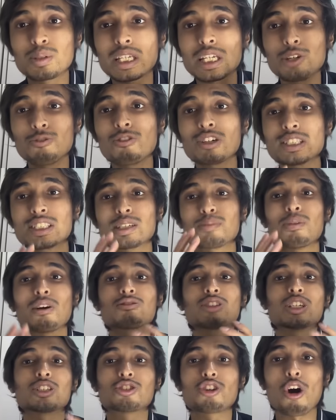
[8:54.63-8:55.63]
keywords about
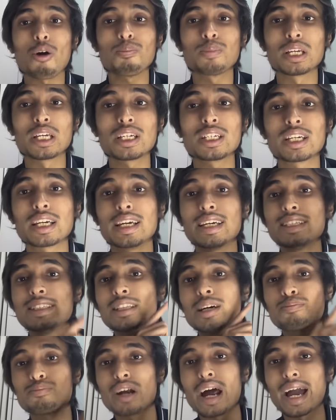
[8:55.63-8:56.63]
the topic in the
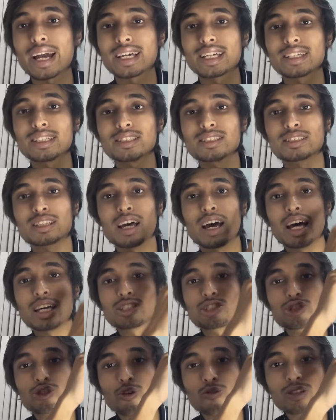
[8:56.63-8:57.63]
brackets as
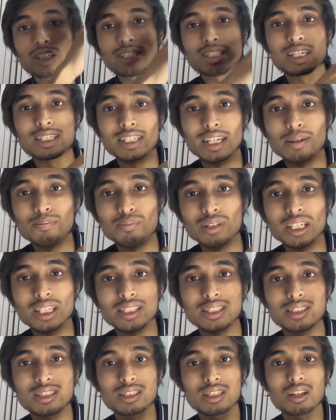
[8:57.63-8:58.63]
shown in the
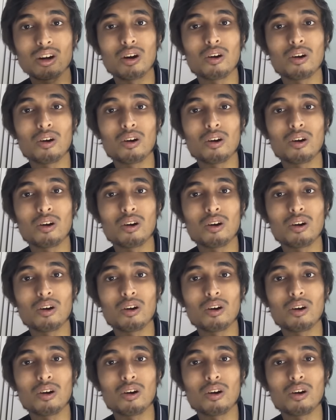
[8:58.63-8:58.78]
templates.